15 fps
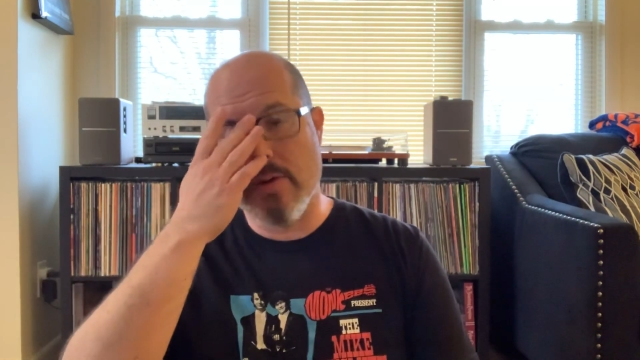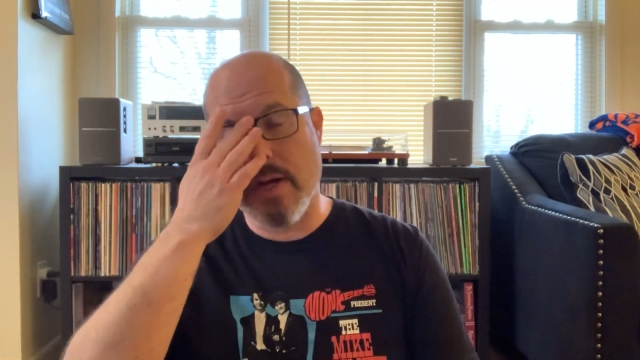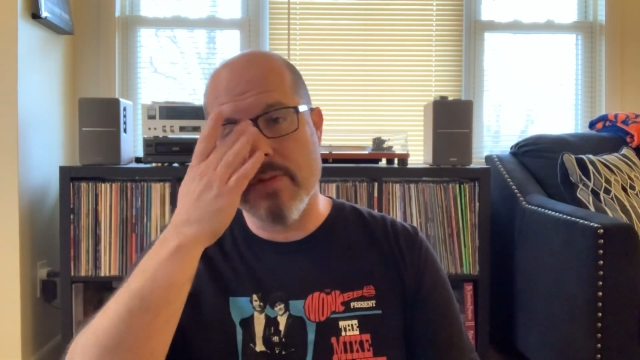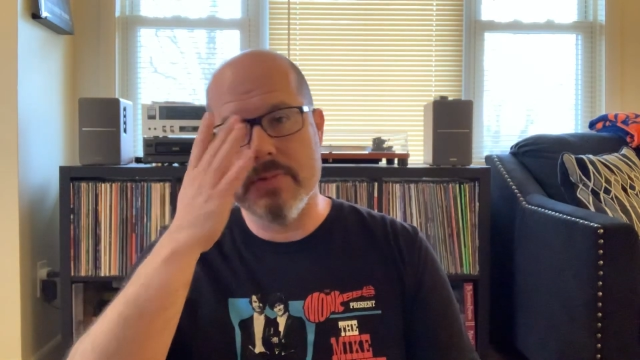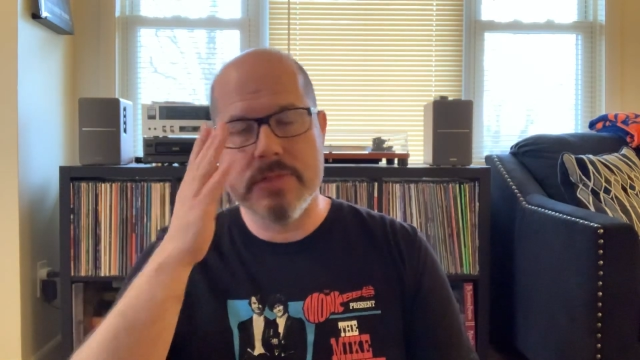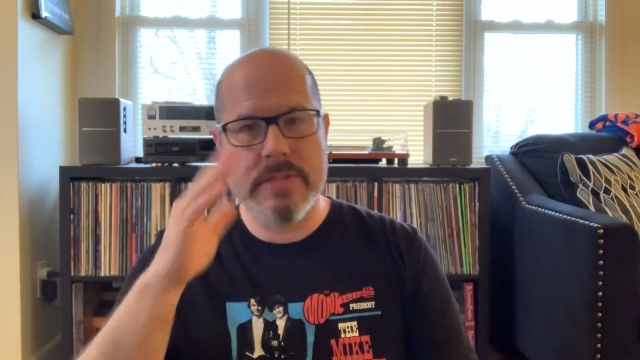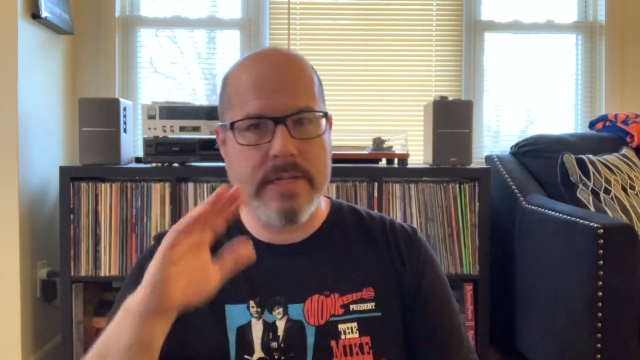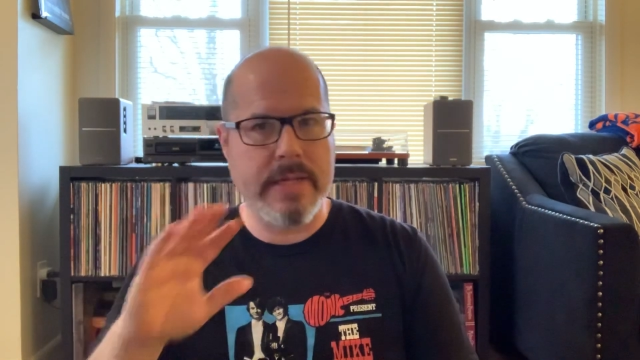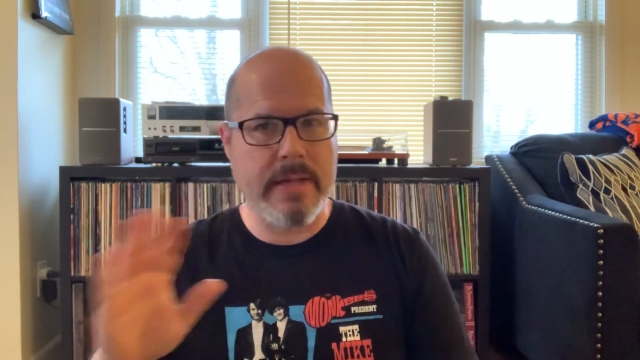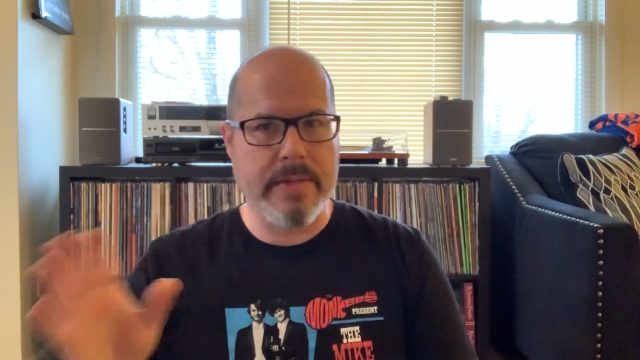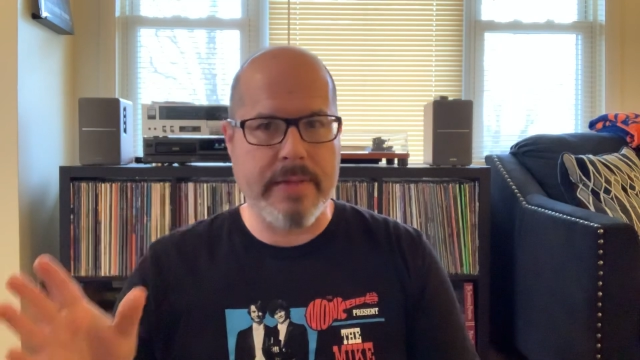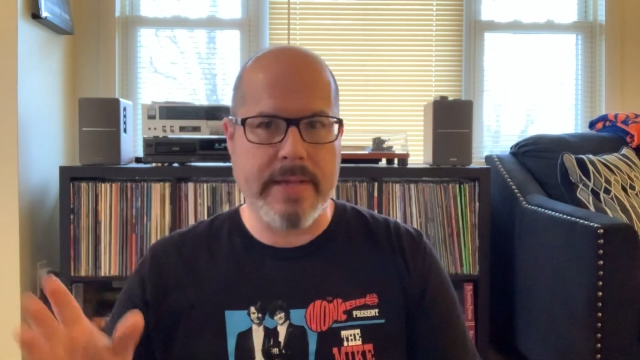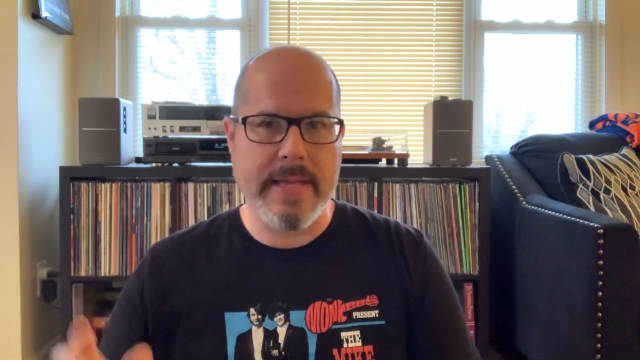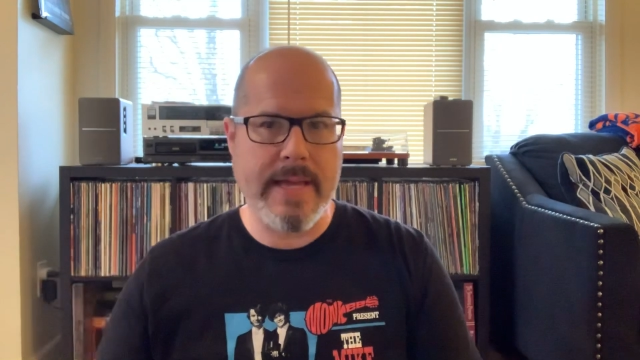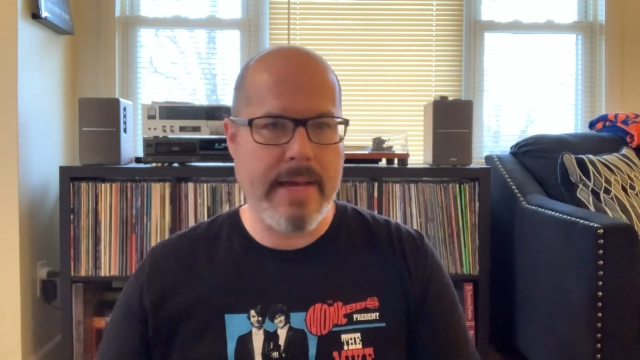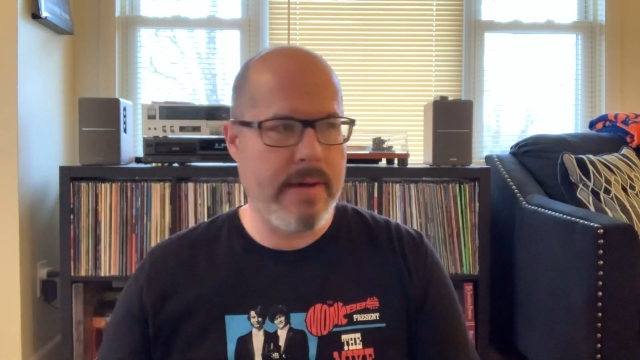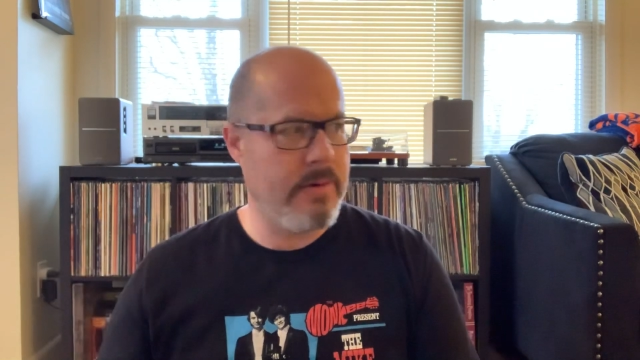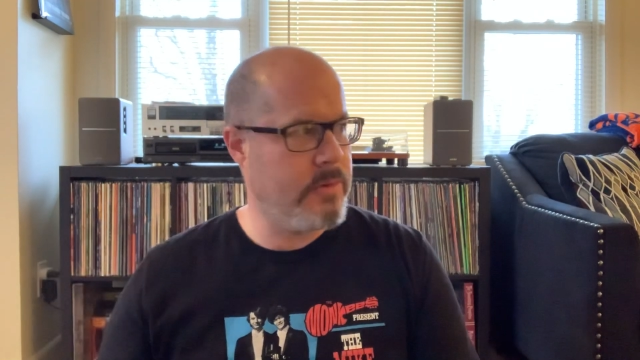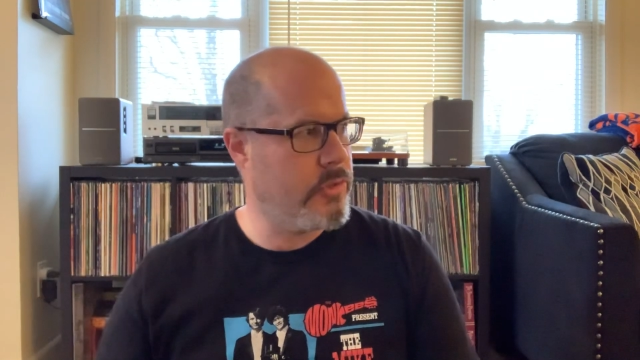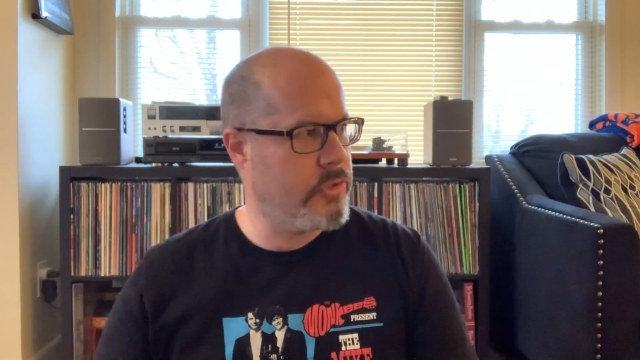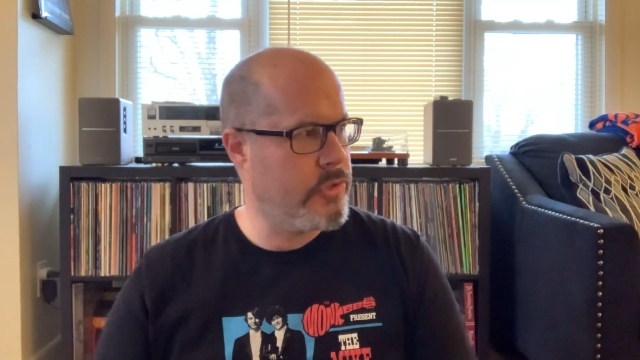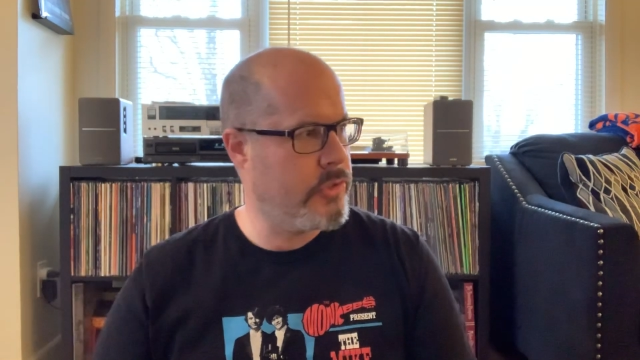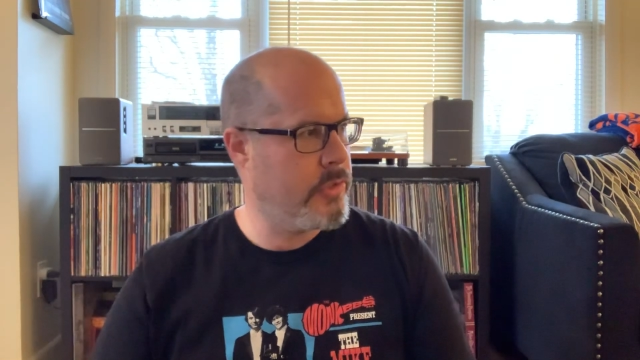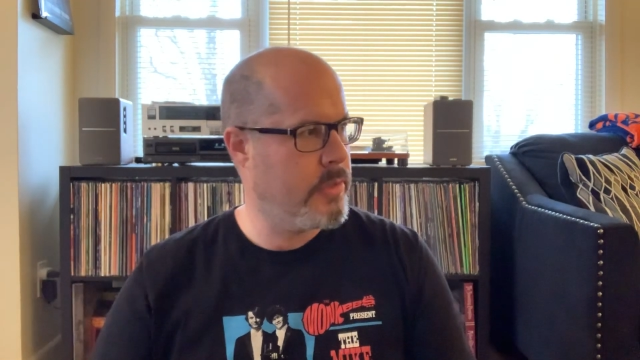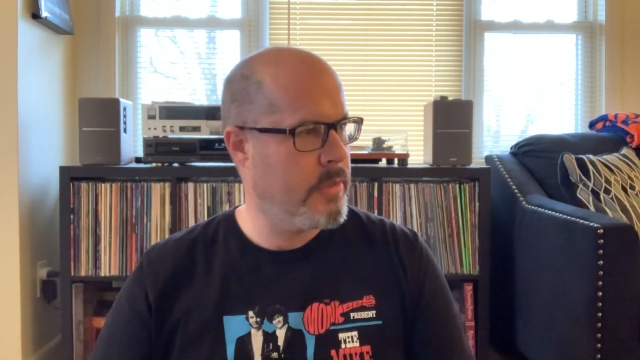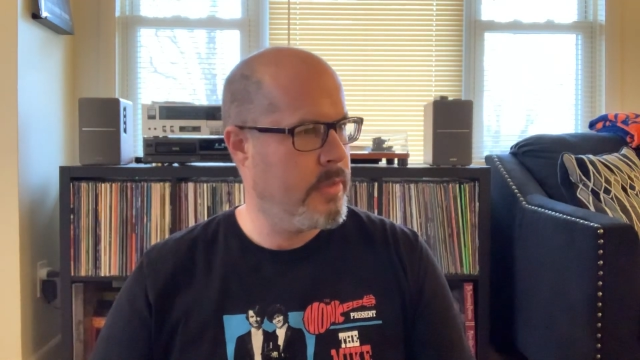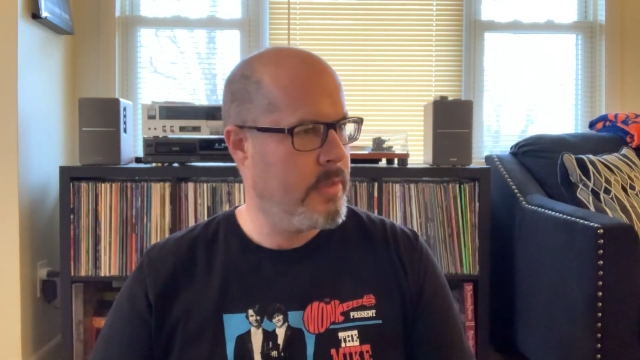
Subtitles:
I was sitting on the couch.